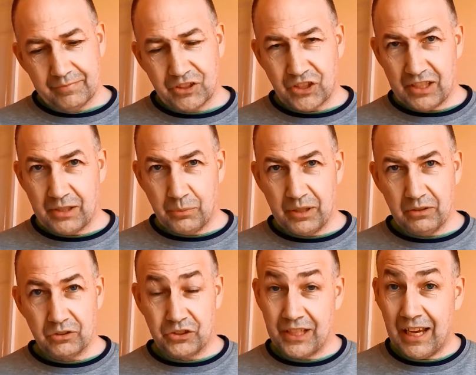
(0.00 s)
skinny
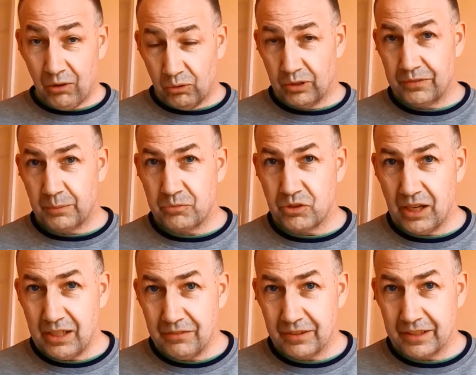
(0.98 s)
wheels, yet all of them
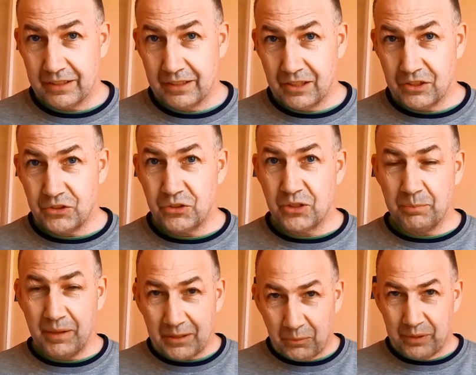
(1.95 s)
driving, you can
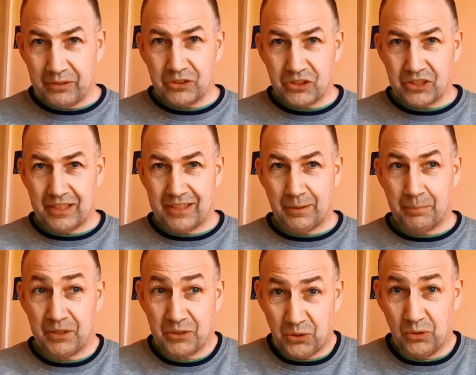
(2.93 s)
make the wheels skinnier
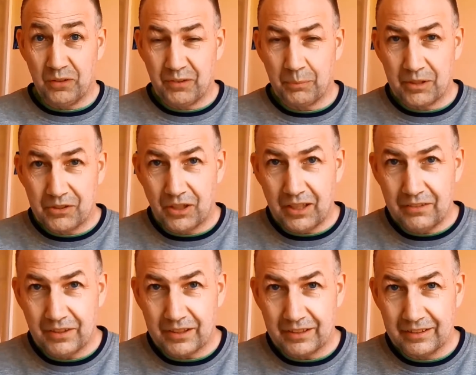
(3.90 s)
because all of them are
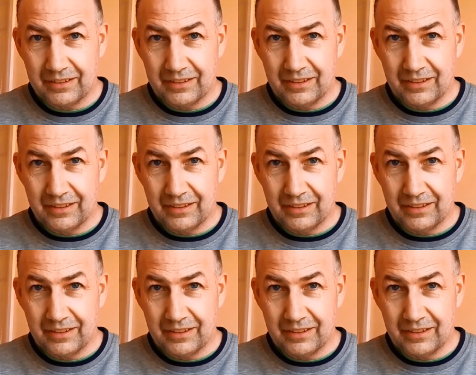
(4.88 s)
driving.